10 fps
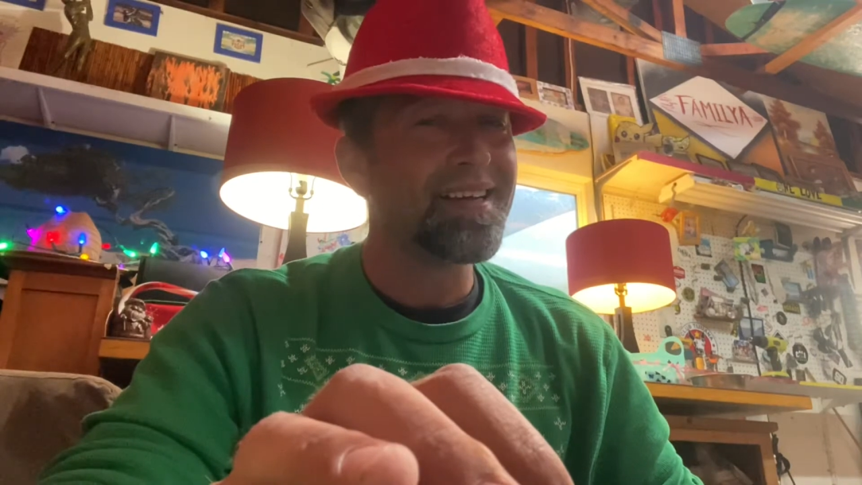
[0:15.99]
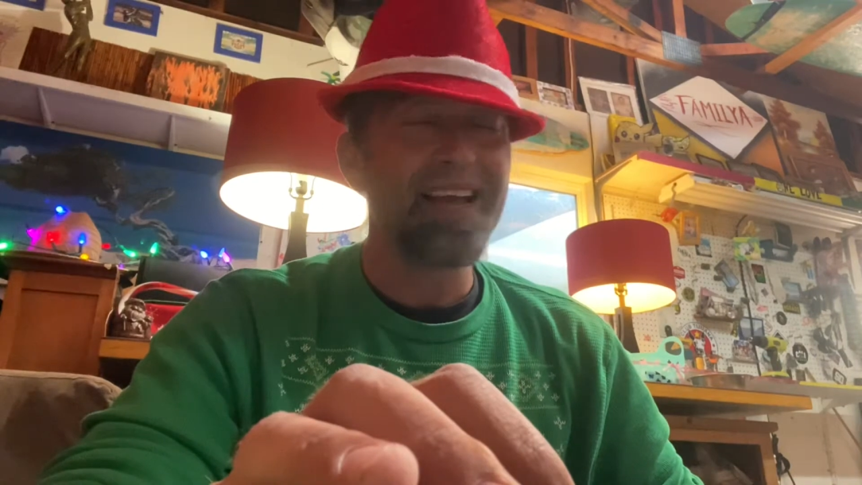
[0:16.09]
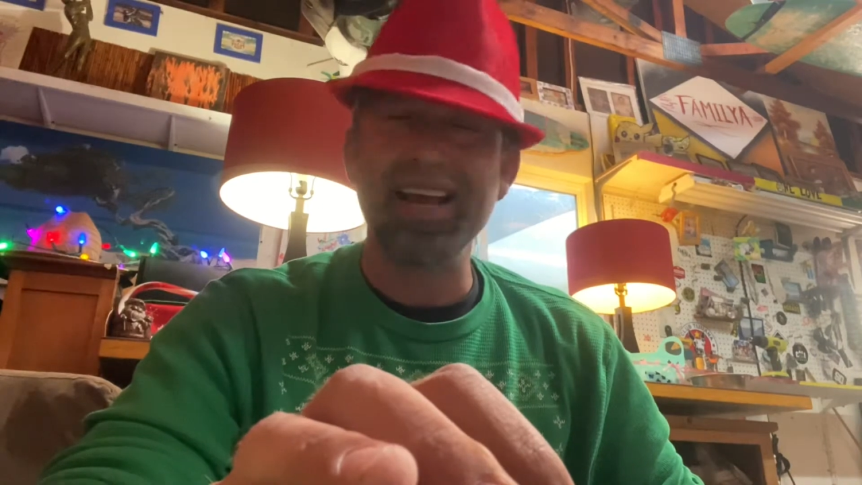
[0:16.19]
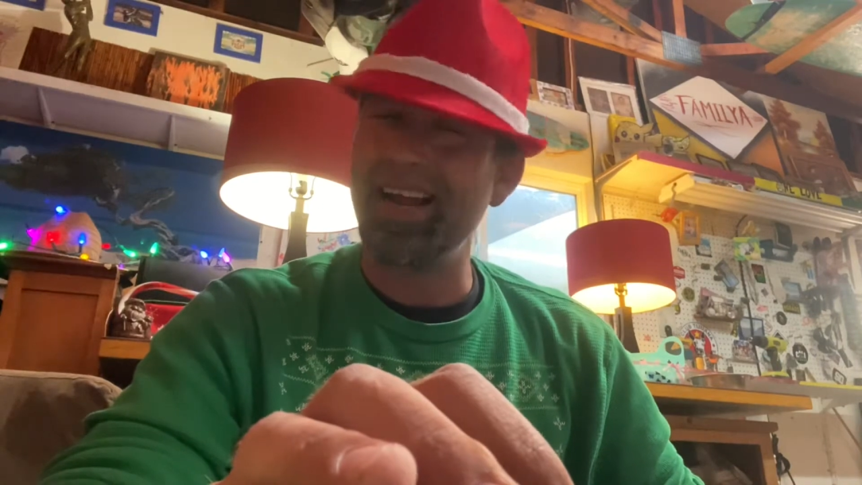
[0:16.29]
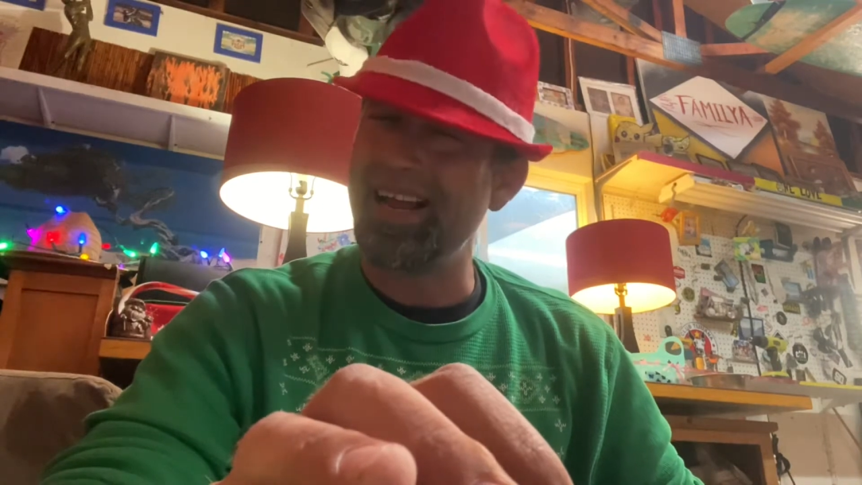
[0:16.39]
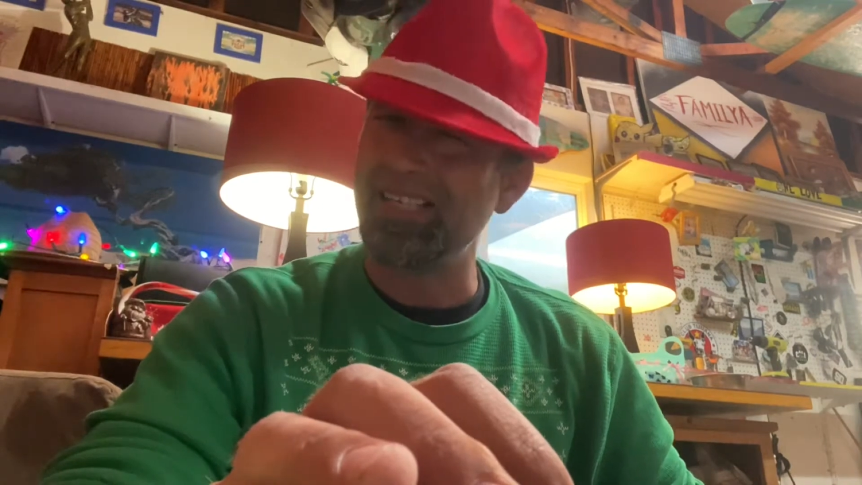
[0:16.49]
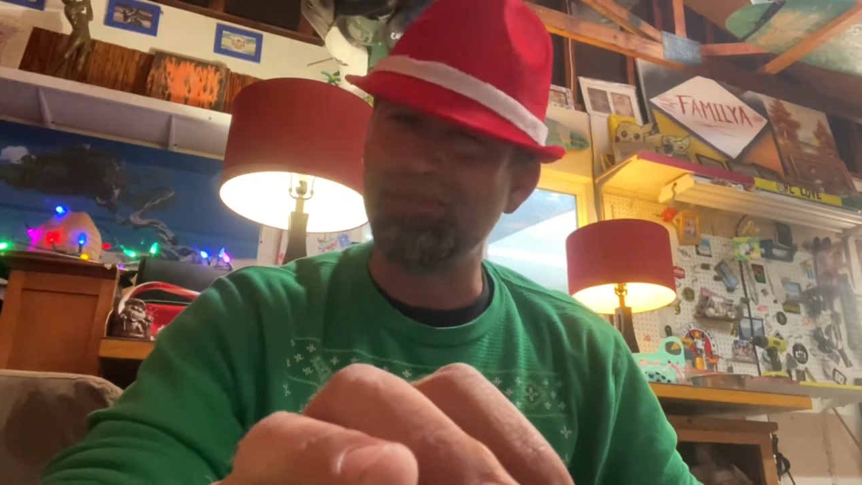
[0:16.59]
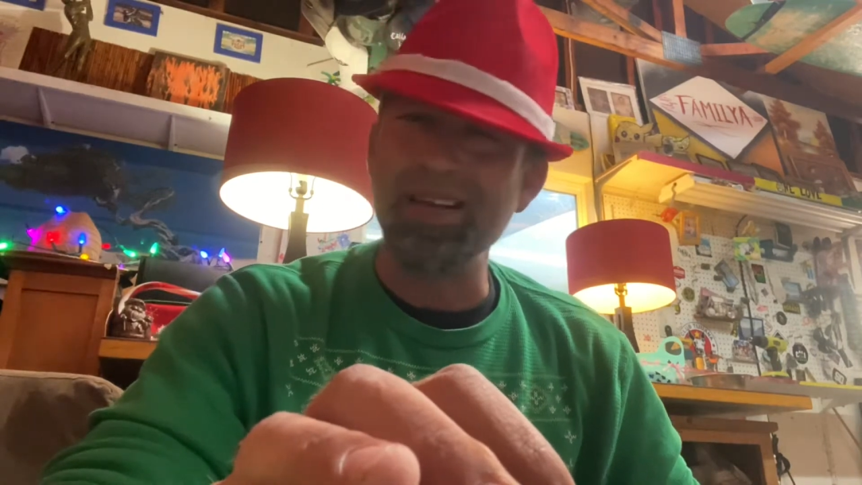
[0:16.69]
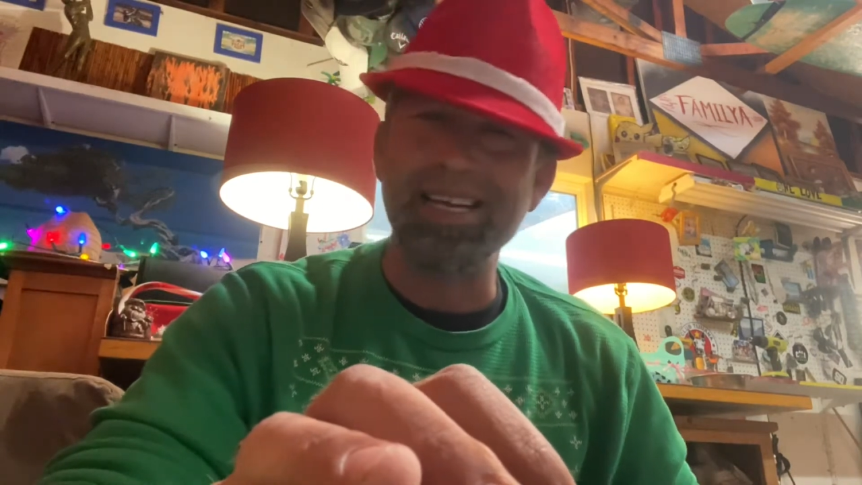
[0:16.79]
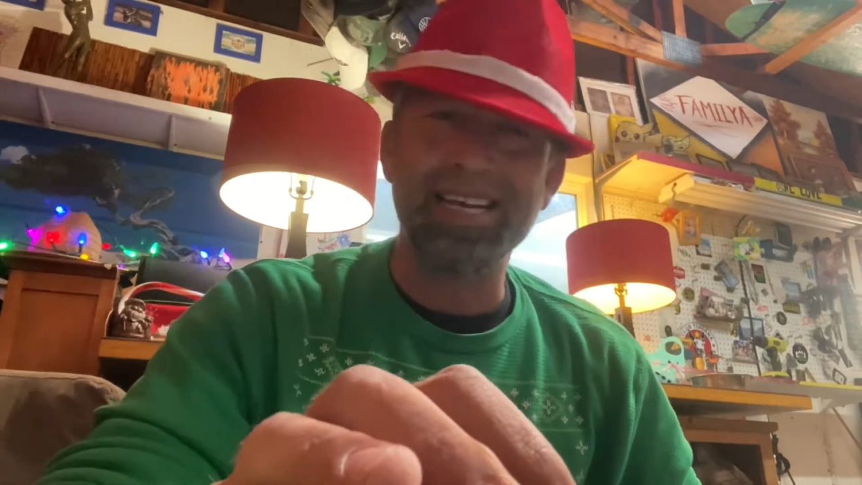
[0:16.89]
it is
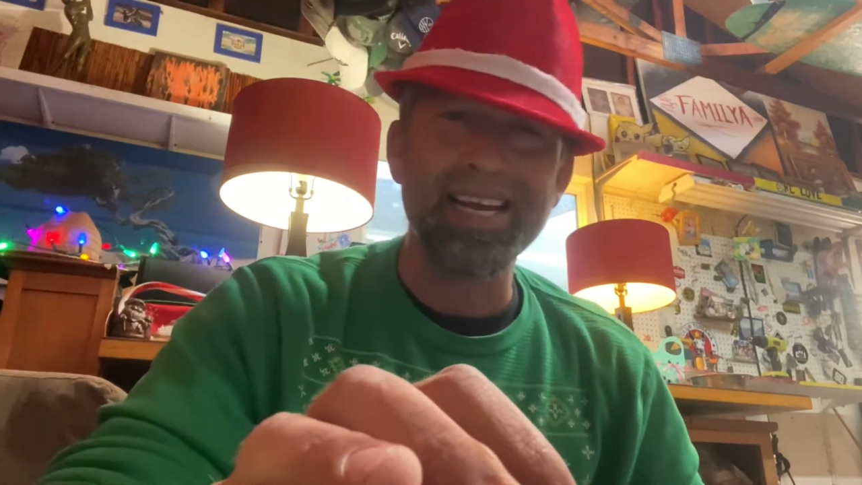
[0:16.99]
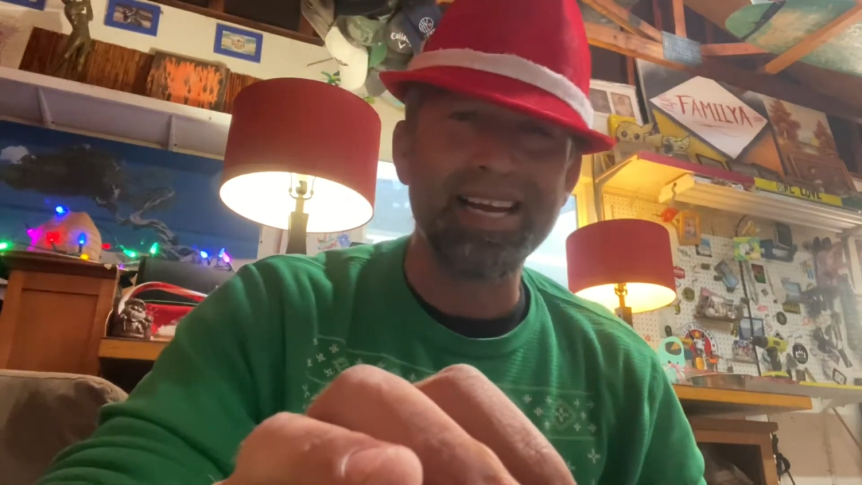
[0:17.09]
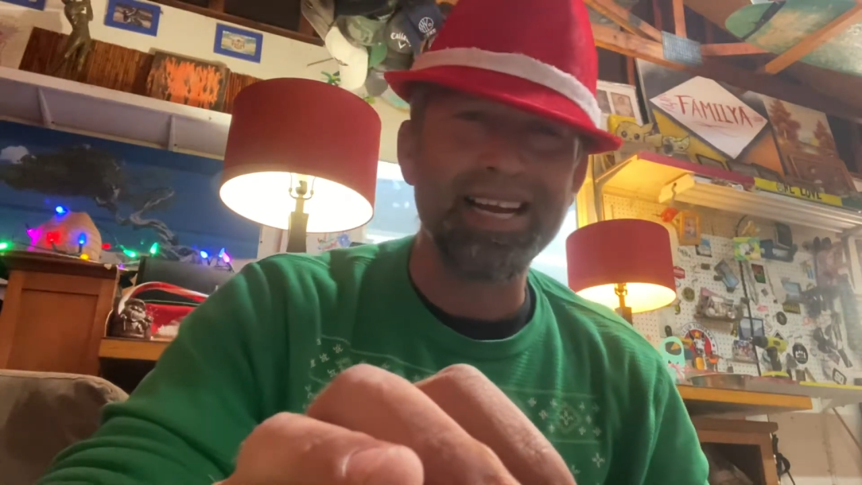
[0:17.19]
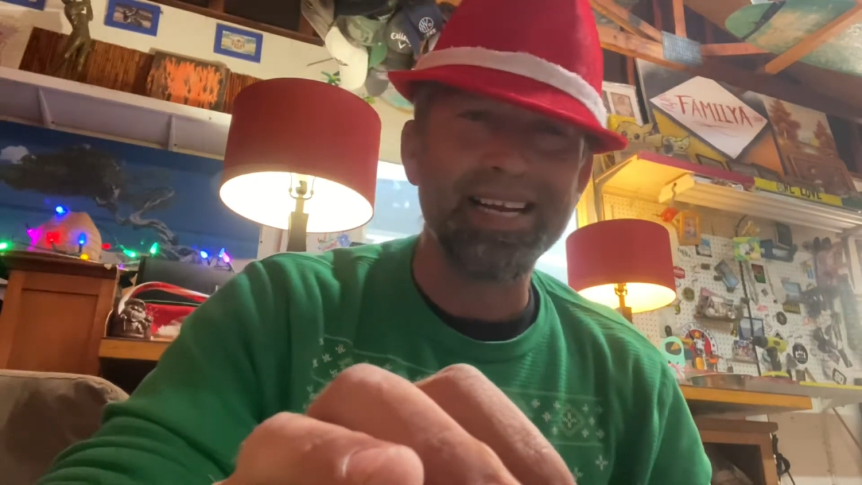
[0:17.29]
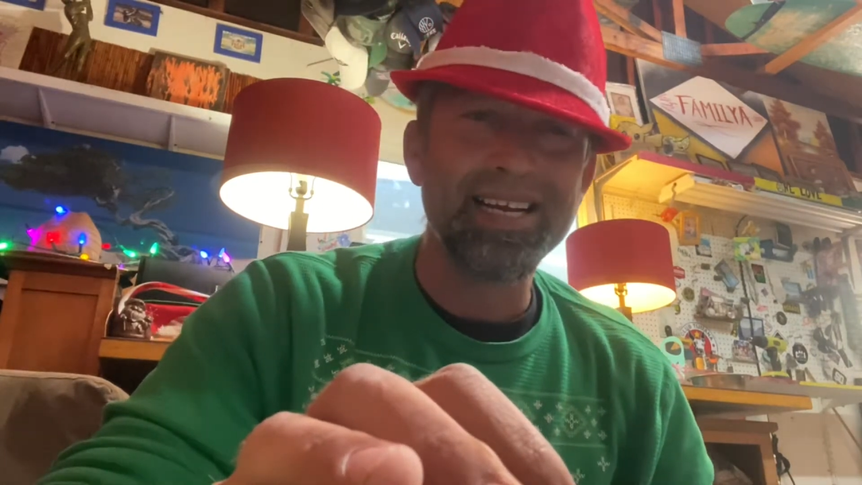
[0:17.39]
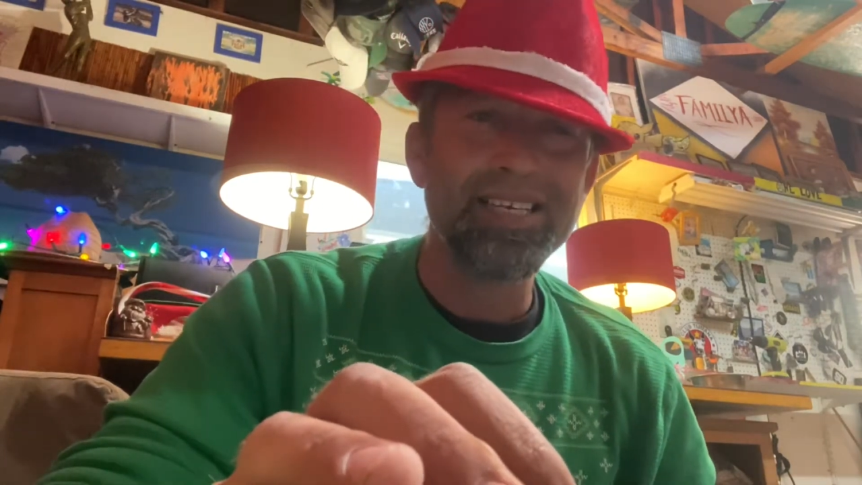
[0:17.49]
beginning